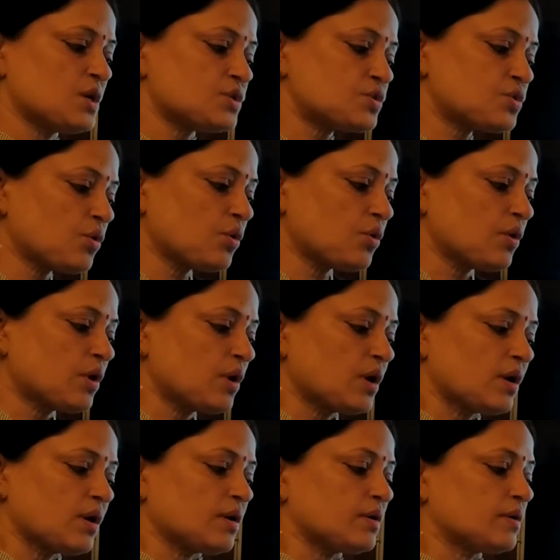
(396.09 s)
So,
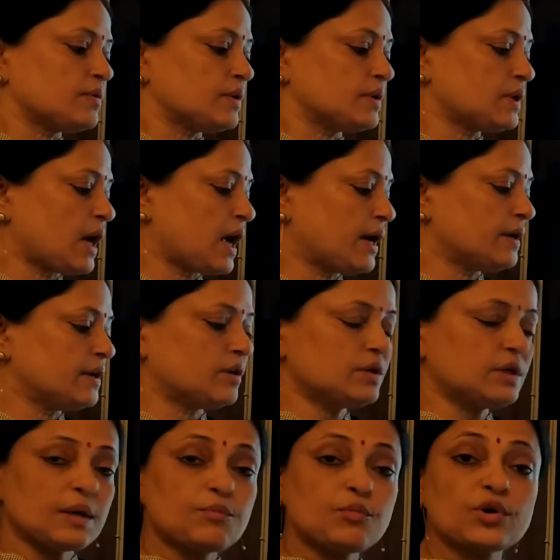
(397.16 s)

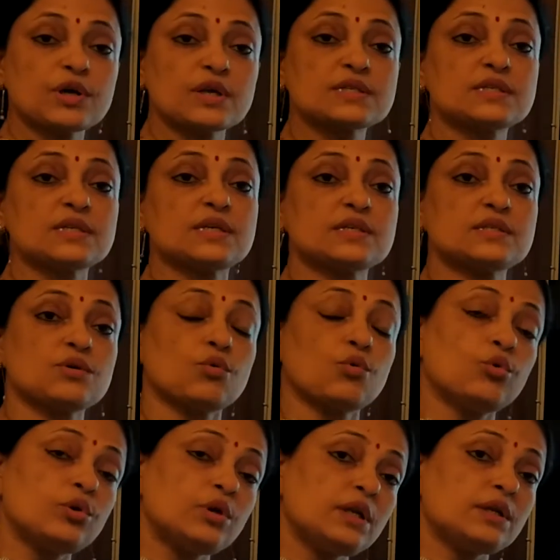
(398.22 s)
and democracy is
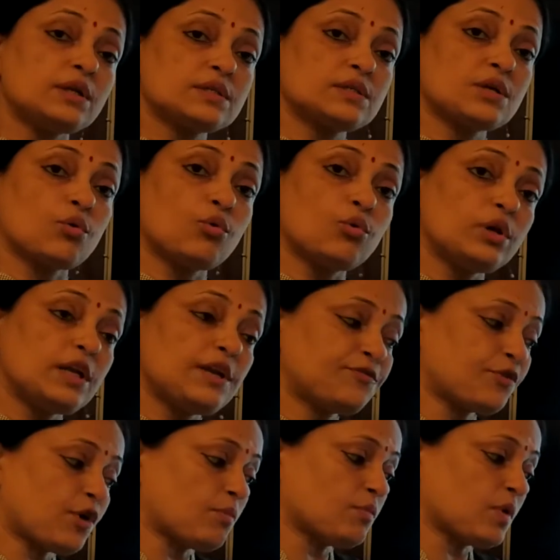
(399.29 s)
the only
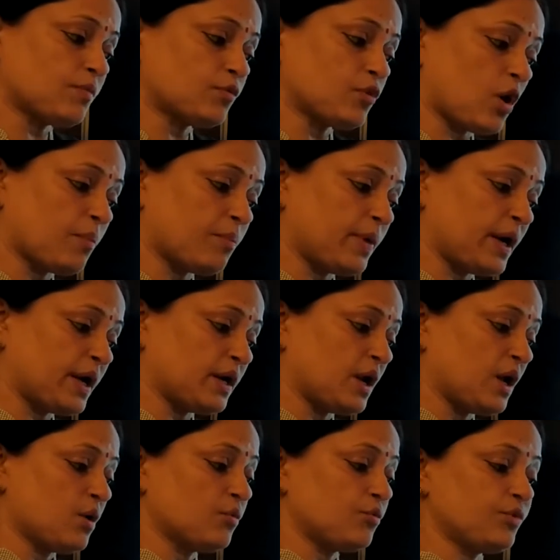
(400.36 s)
form of government
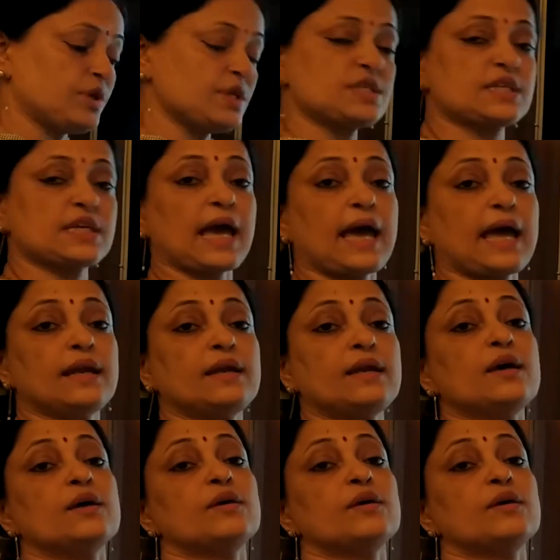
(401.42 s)
which can